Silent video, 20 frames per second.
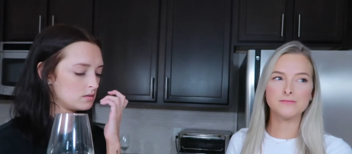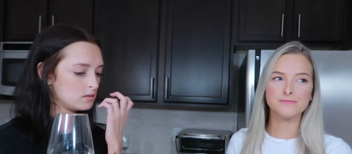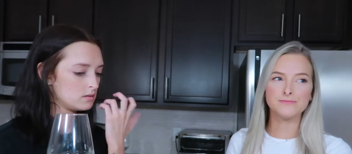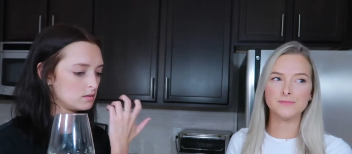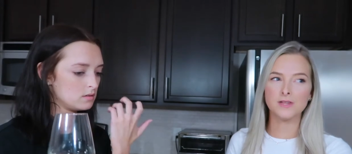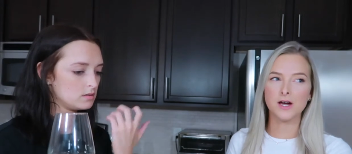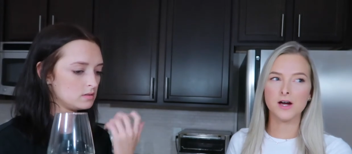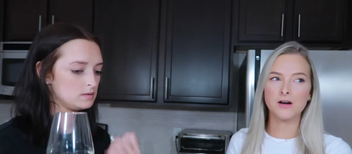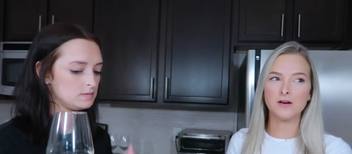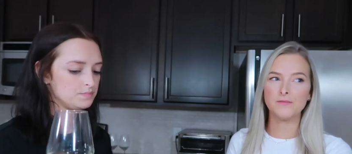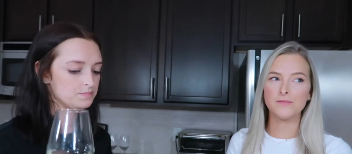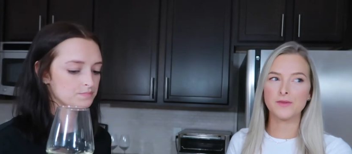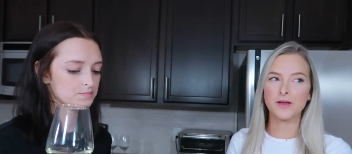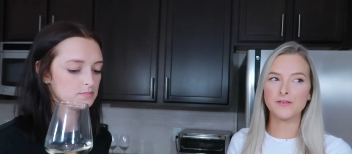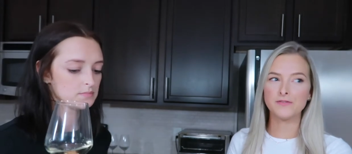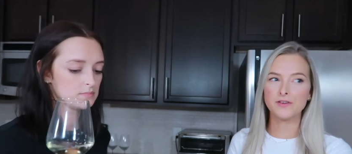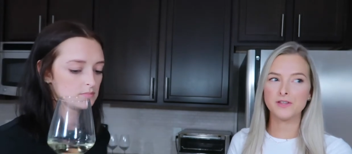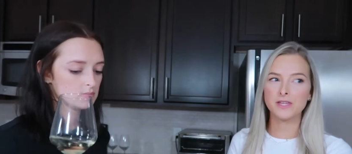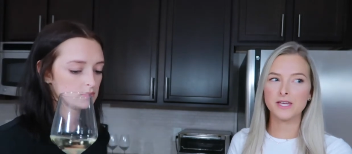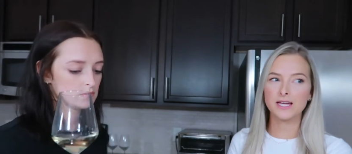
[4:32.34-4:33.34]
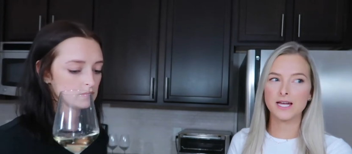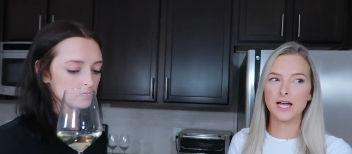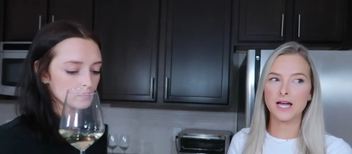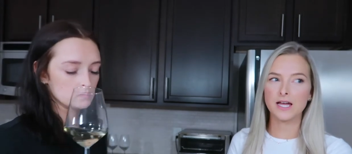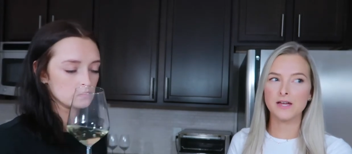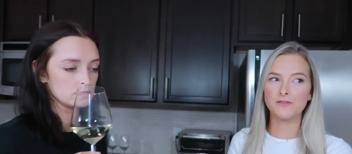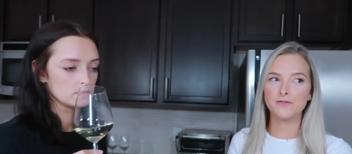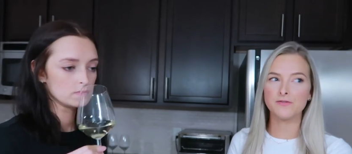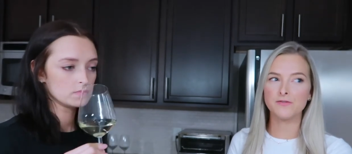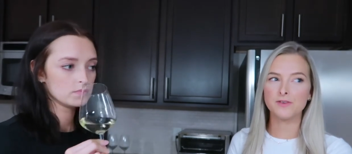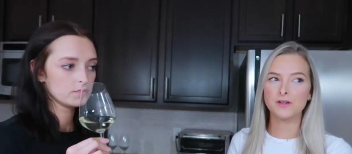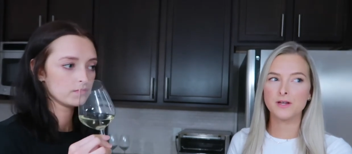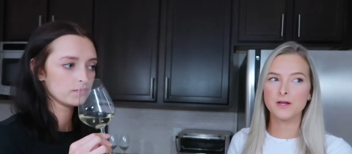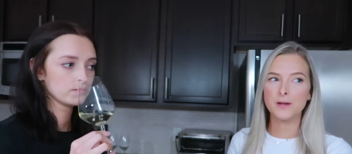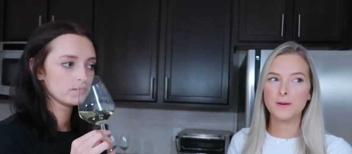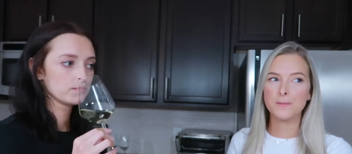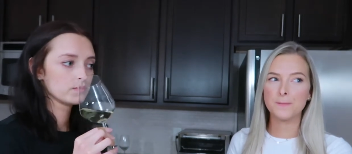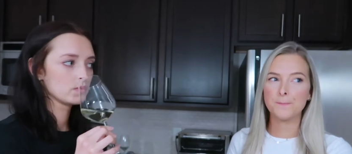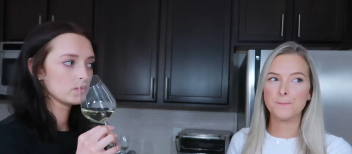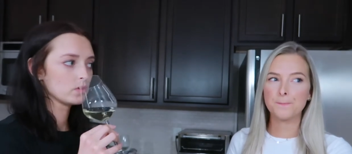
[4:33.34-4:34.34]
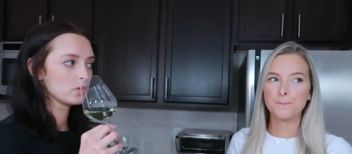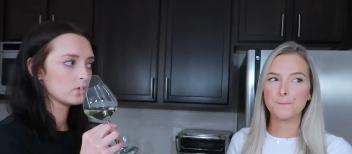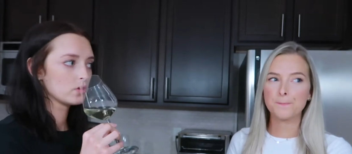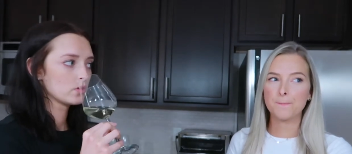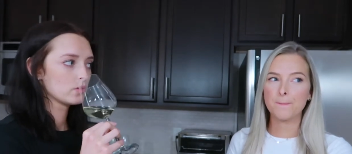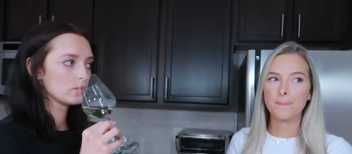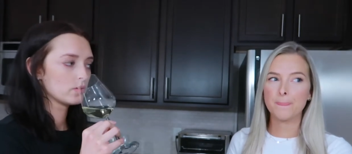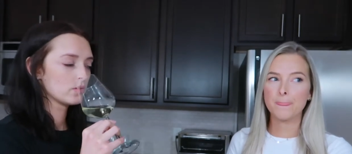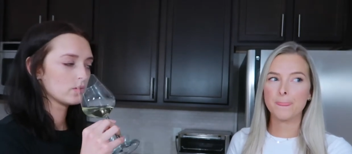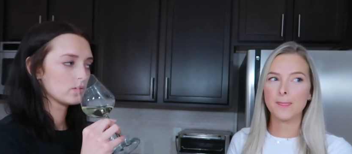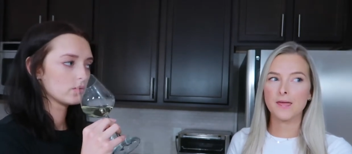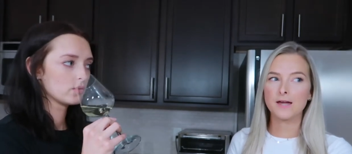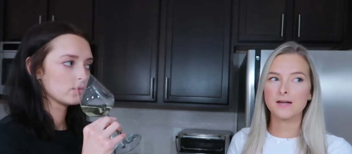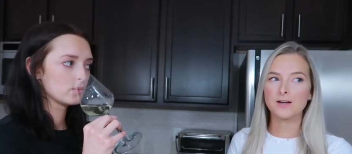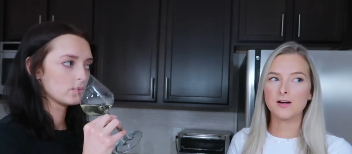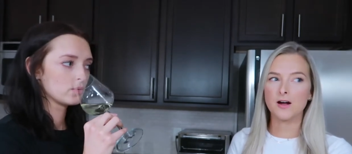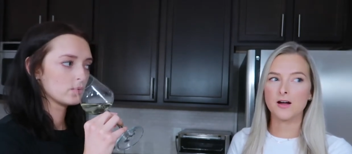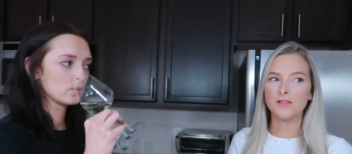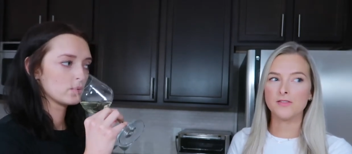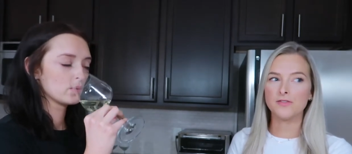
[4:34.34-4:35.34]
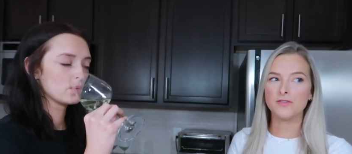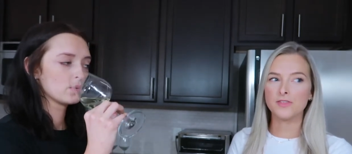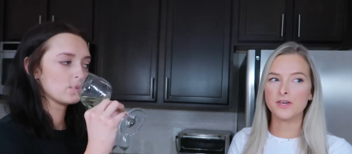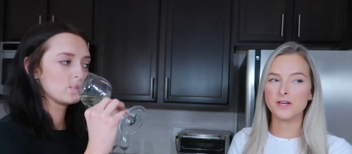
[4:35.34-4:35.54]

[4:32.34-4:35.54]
Speaker 1: No, I feel like I've gotten